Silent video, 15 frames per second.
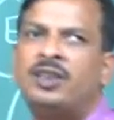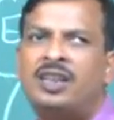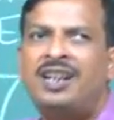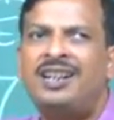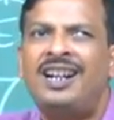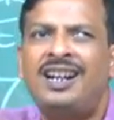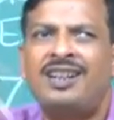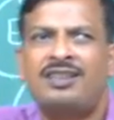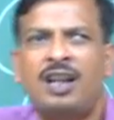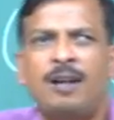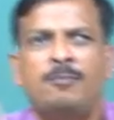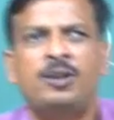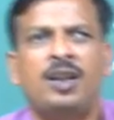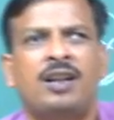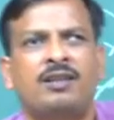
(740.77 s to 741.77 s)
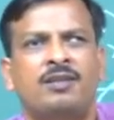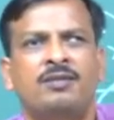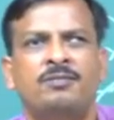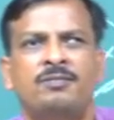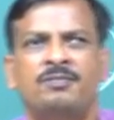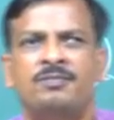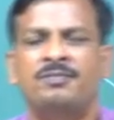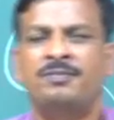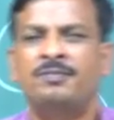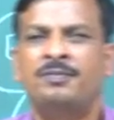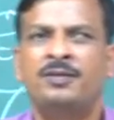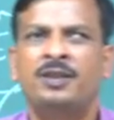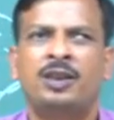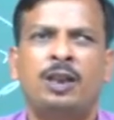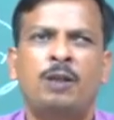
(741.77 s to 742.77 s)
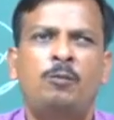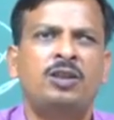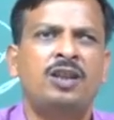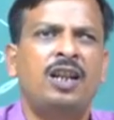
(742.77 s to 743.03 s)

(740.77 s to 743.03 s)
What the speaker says: the next subject? Suppose